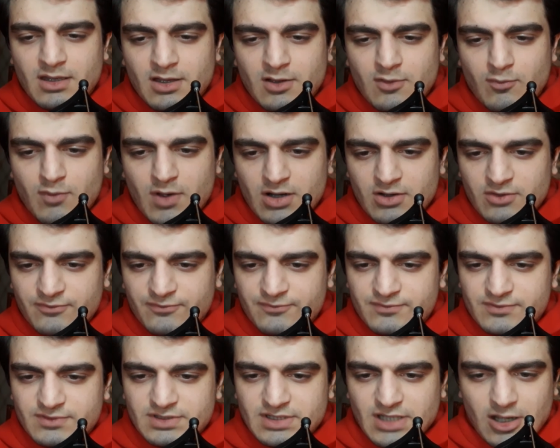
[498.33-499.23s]
One
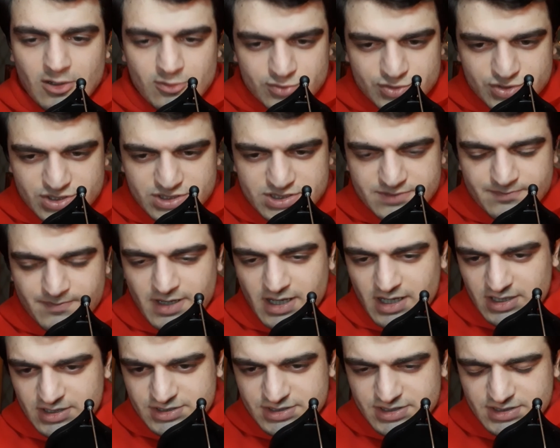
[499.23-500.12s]
of Tausk's
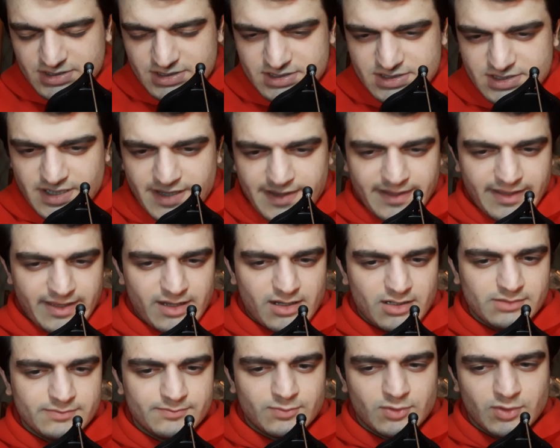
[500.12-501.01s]
patients, a
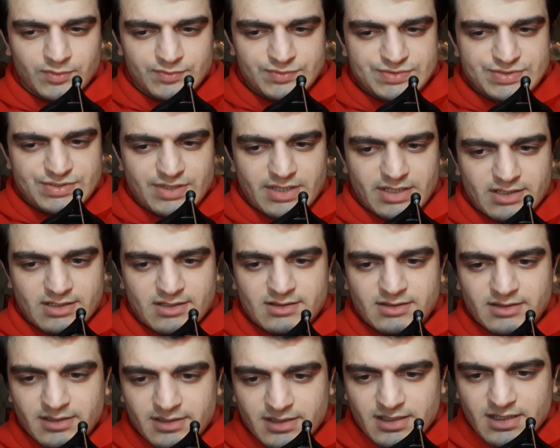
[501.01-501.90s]
girl brought to the
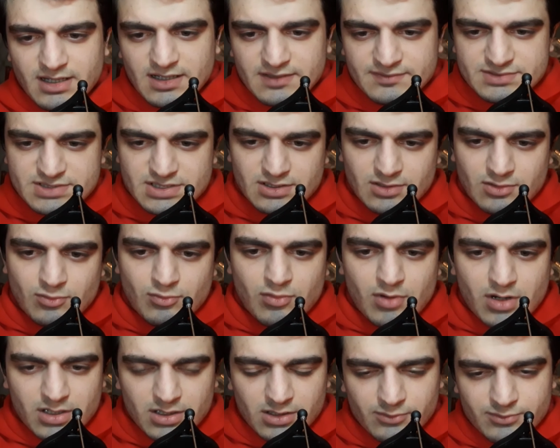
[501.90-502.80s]
clinic after a
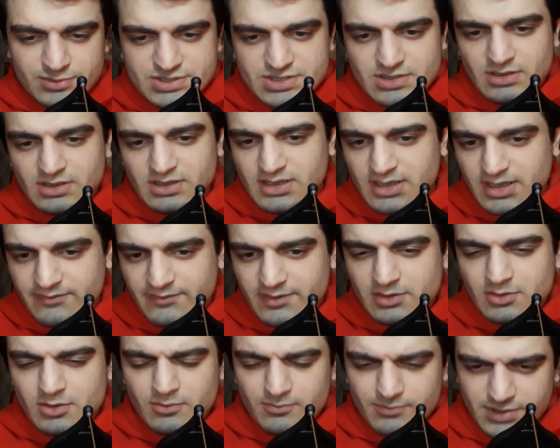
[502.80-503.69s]
quarrel with her lover,
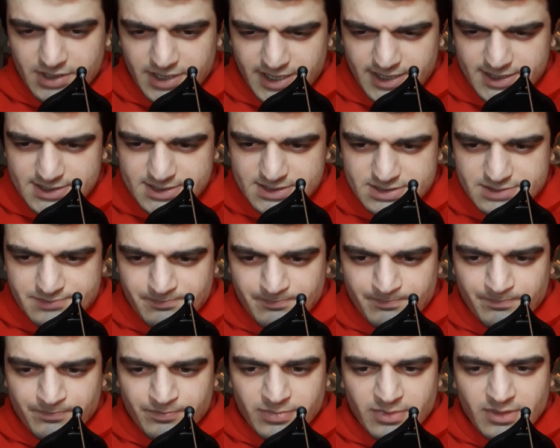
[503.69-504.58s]
complains.
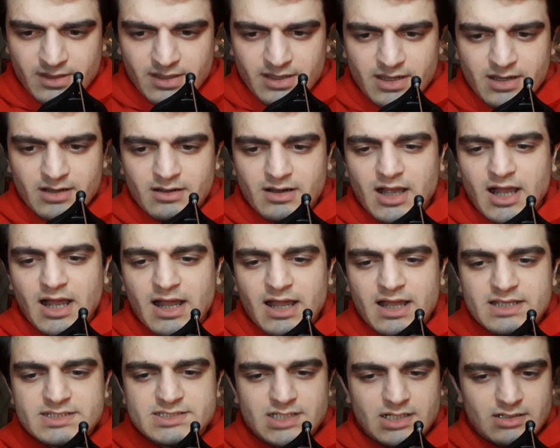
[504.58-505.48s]
Her
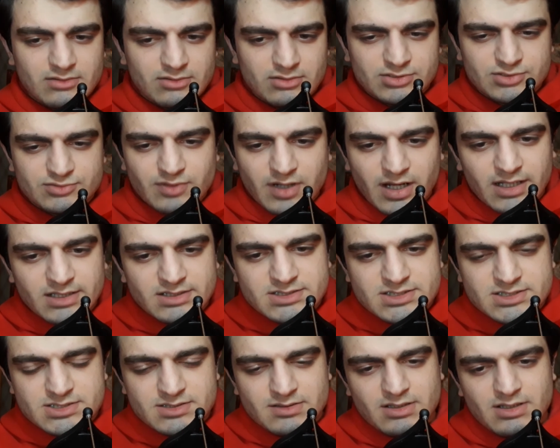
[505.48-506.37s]
eyes are not
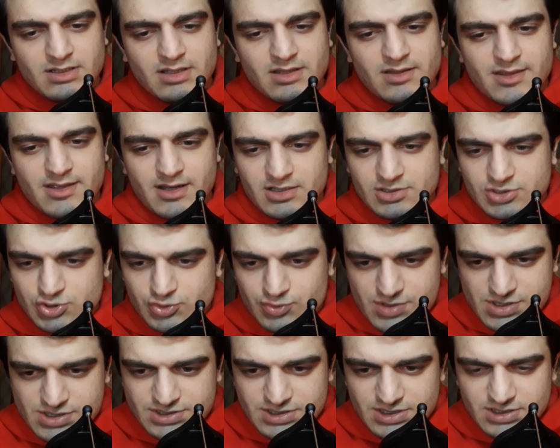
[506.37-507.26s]
right, they are
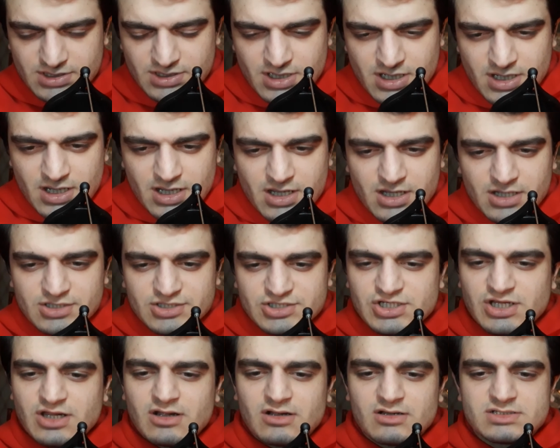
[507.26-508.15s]
twisted.
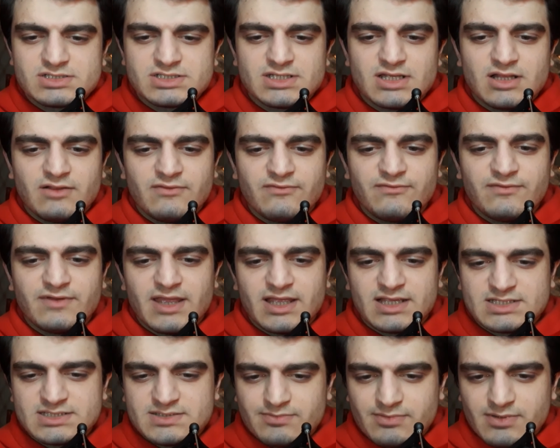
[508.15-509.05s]
She herself
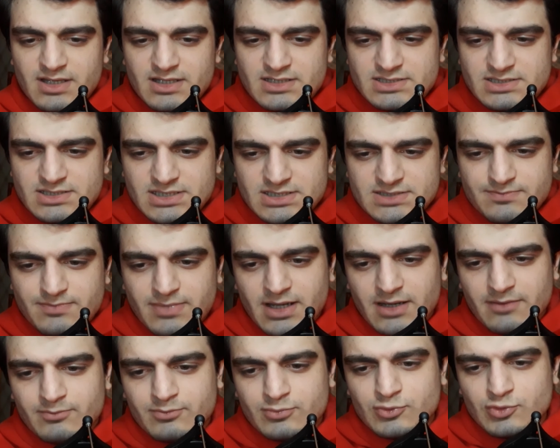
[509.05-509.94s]
explains this
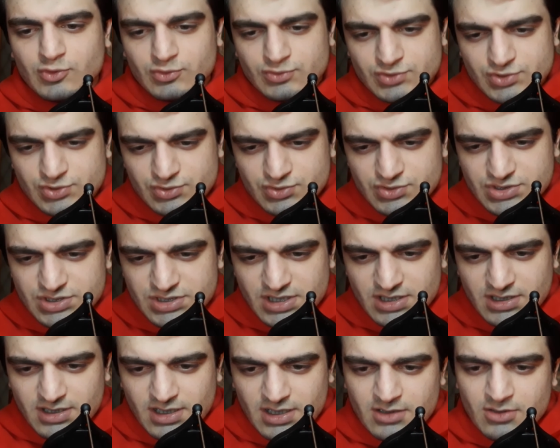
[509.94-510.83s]
by
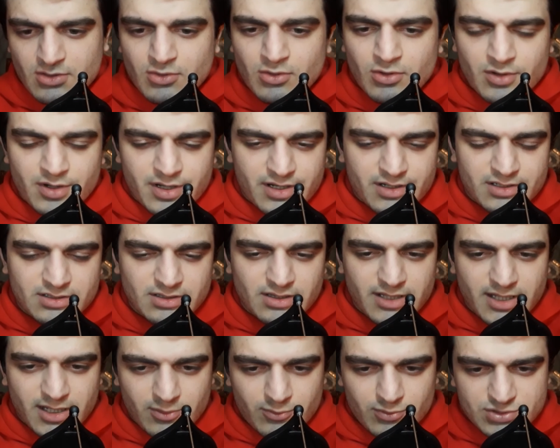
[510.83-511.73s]
producing incoherent
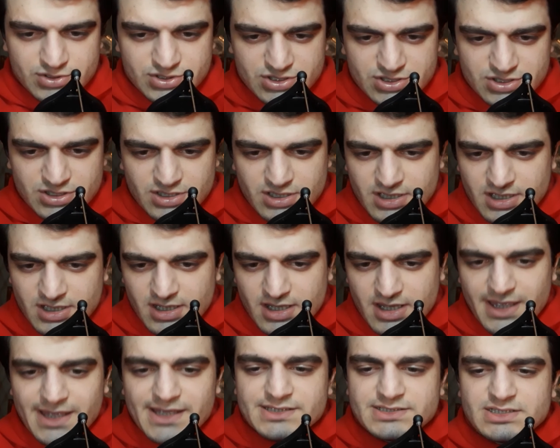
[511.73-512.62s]
language,
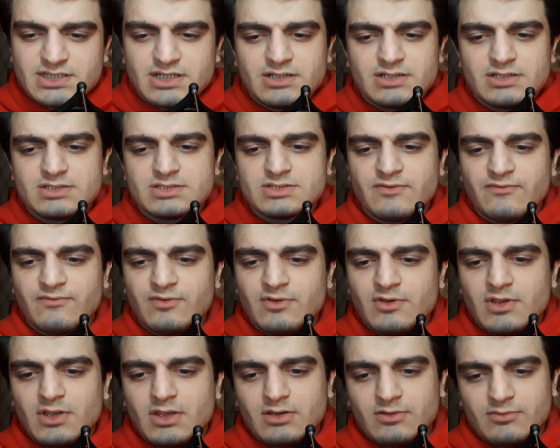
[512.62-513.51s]
a series of
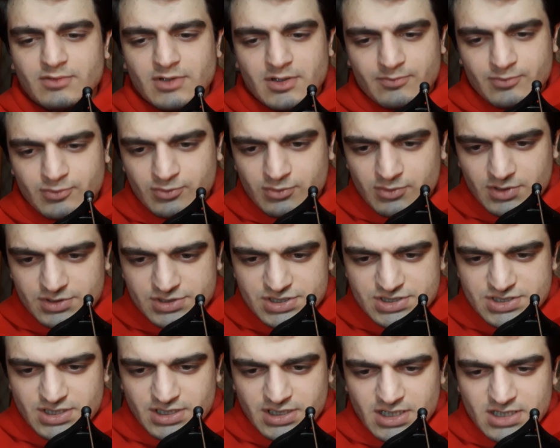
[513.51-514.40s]

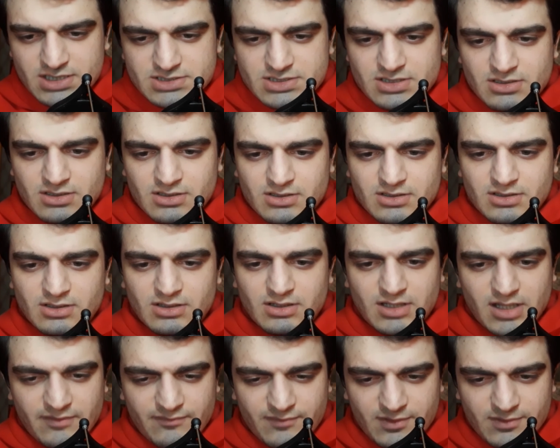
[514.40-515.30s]
reproaches against her
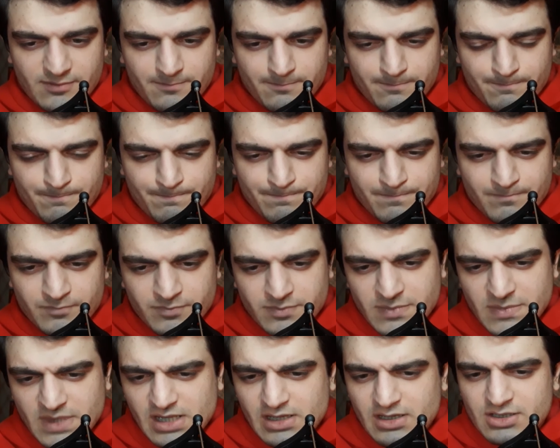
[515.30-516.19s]
lover.
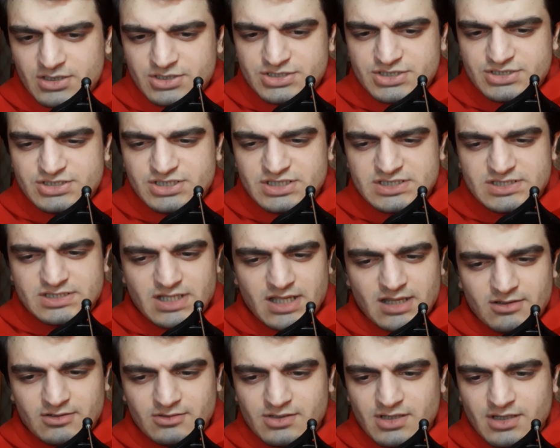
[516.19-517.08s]
She just
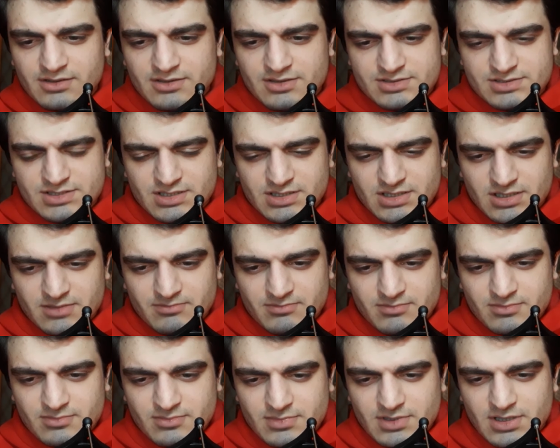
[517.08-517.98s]
cannot understand him.
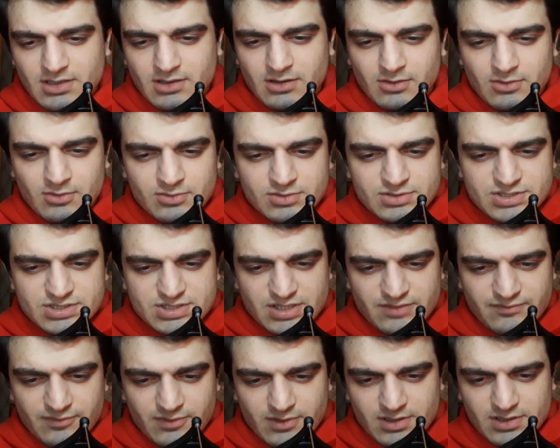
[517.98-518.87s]
He looks
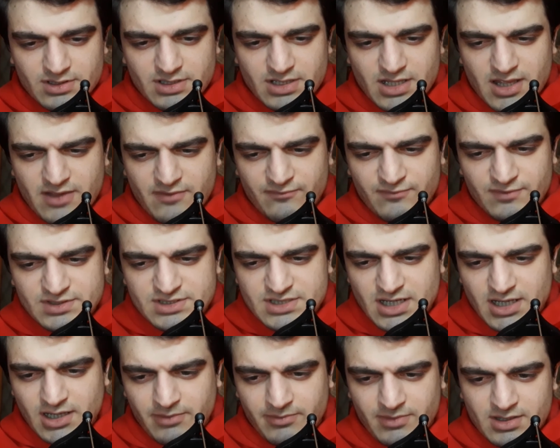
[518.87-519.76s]
different every
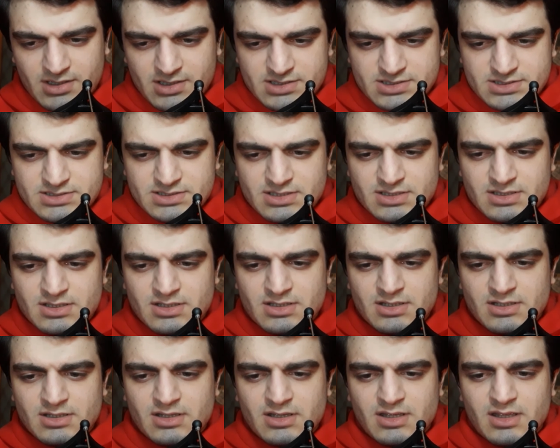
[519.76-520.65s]
time. He's
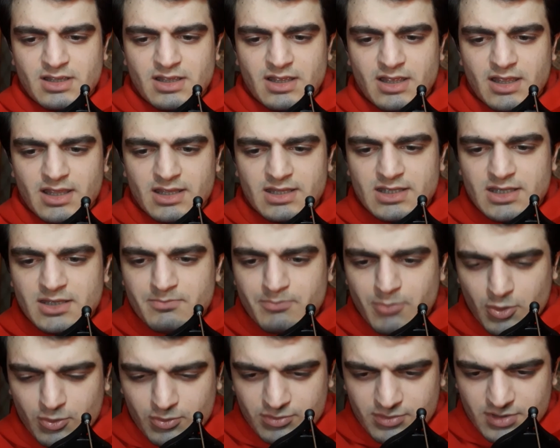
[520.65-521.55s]
a
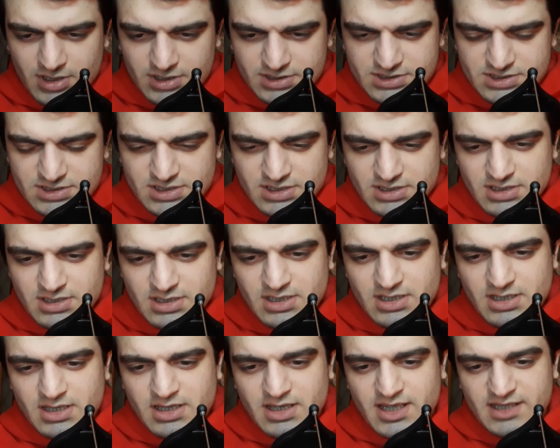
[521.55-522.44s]
hypocrite,
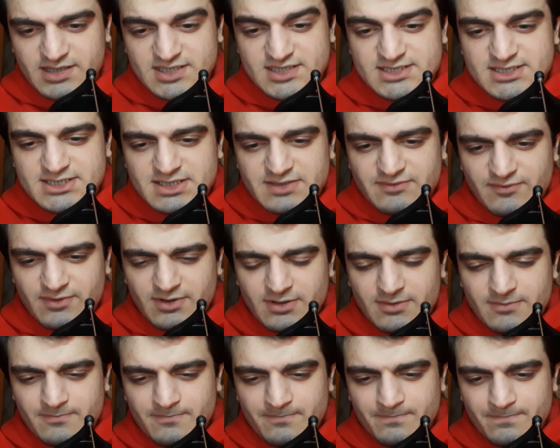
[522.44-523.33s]
a deceiver.
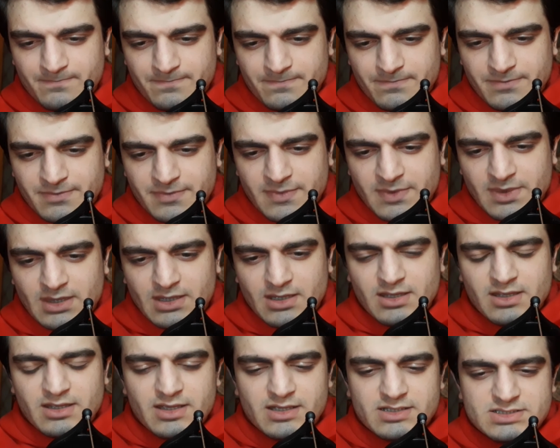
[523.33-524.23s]

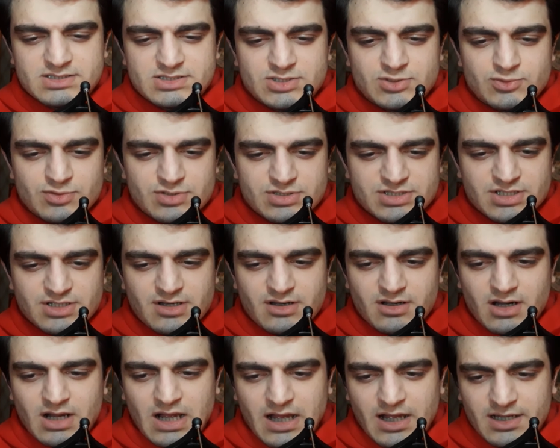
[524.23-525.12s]
He has twisted
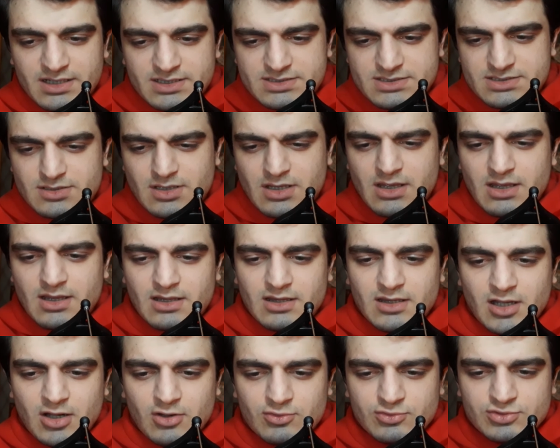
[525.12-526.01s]
her eyes.
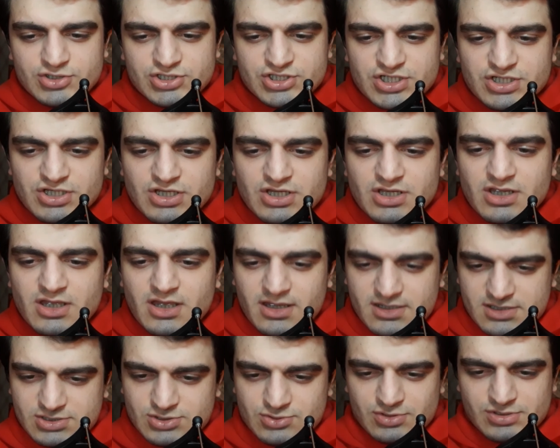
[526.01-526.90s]
Now she
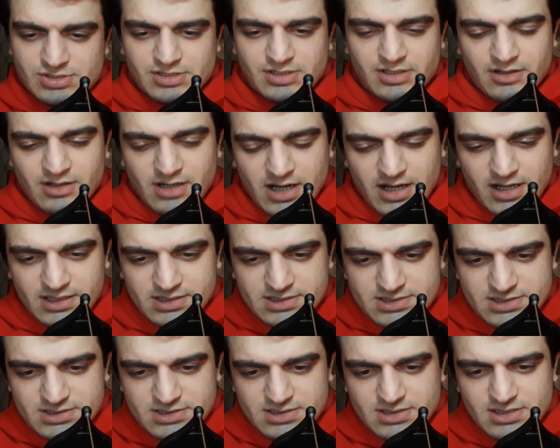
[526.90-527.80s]
has twisted her
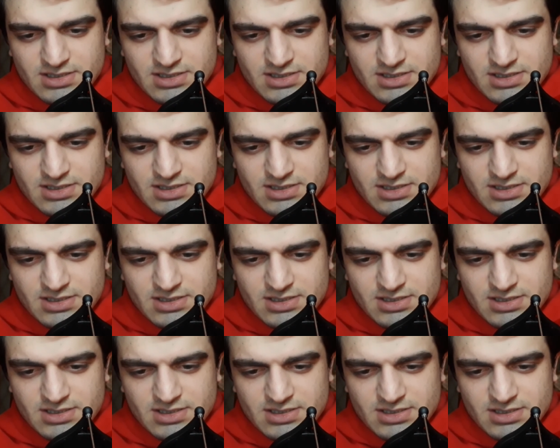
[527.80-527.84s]
eyes.